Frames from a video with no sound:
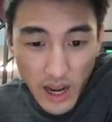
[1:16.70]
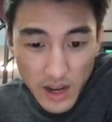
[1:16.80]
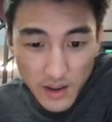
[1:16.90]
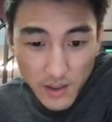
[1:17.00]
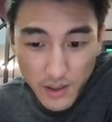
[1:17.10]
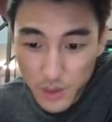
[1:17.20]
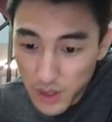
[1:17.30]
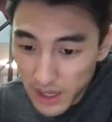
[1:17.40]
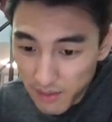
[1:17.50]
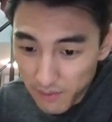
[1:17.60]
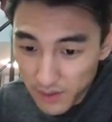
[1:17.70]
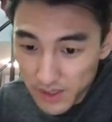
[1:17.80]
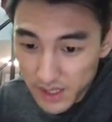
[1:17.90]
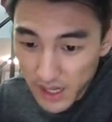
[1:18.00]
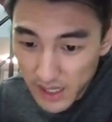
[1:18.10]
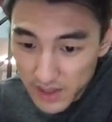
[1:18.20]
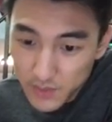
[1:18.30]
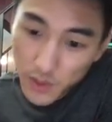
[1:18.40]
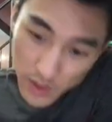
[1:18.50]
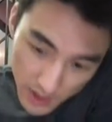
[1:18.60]
and you're you can get first eds
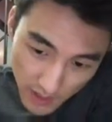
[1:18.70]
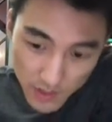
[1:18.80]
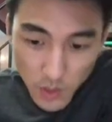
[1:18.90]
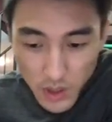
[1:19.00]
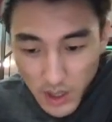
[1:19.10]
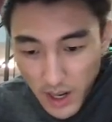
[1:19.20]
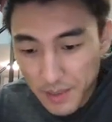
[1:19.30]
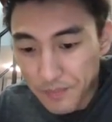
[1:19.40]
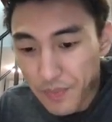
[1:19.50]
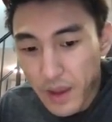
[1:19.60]
for 729.